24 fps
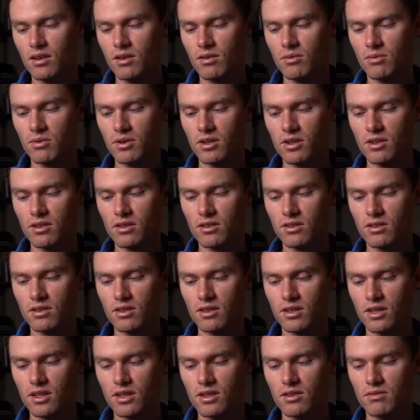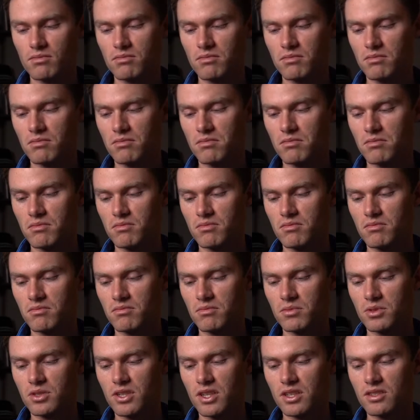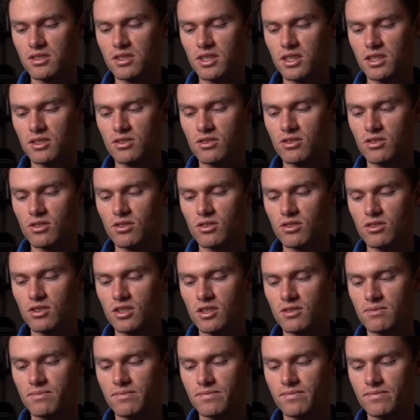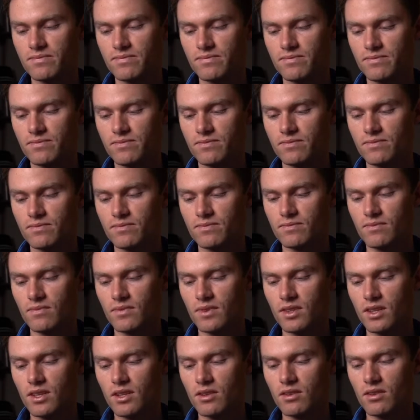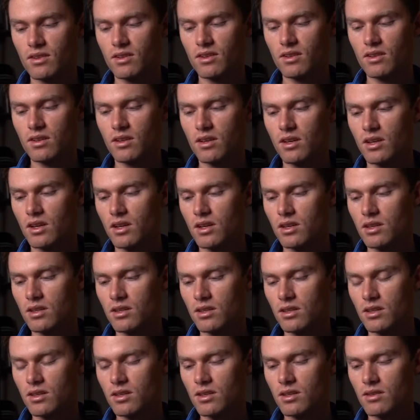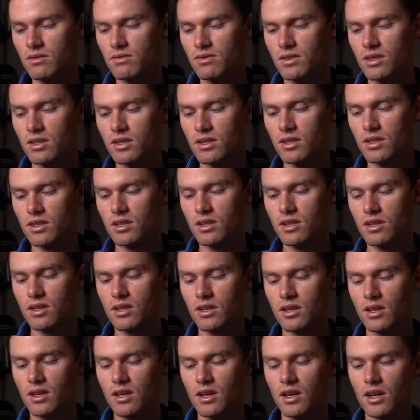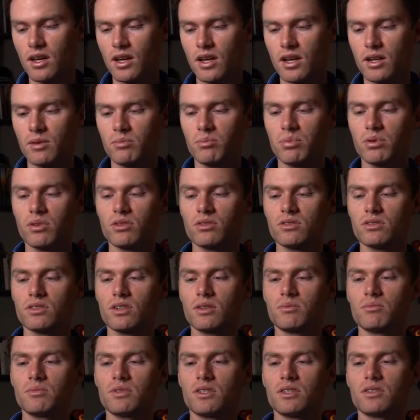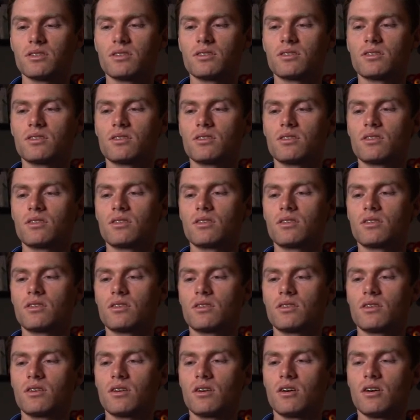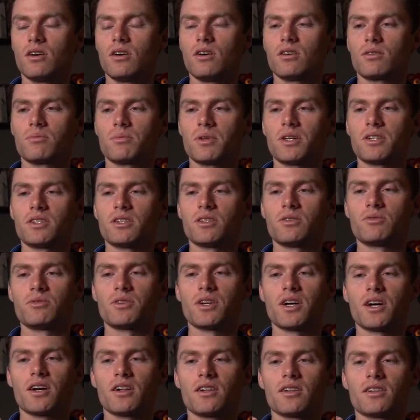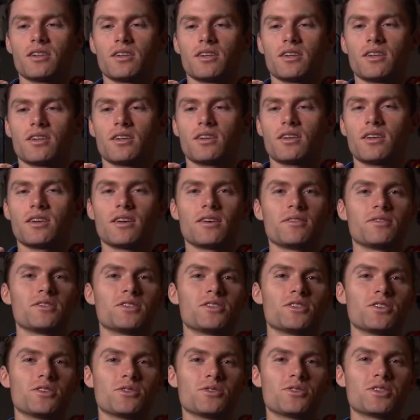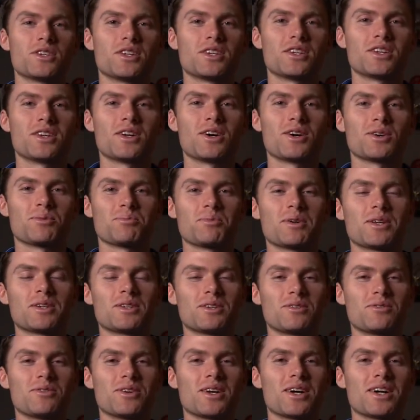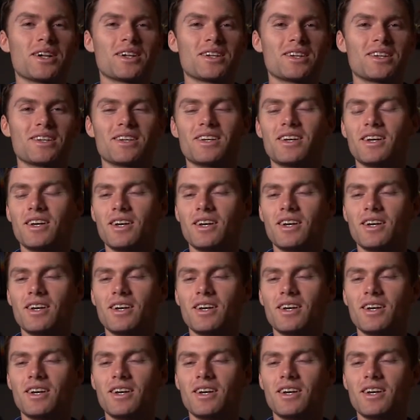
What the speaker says: We're gonna look at, say 6:30 in the evening, and it pulls up this augmented reality. Obviously you're seeing an augmented reality